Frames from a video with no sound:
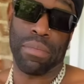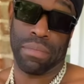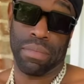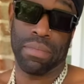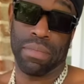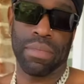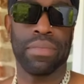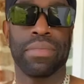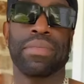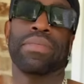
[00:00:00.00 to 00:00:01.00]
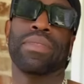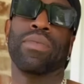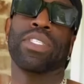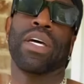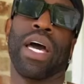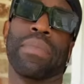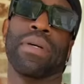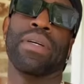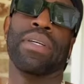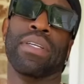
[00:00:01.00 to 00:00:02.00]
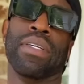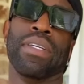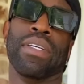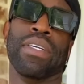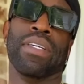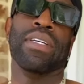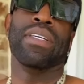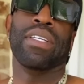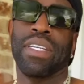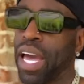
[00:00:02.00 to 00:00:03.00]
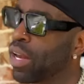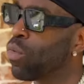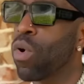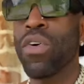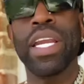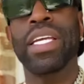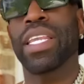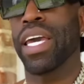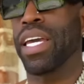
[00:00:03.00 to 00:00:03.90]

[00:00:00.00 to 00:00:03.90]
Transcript: much you're you gonna get off of that? Nathaniel. Nathan. That's I don't want anything. Get.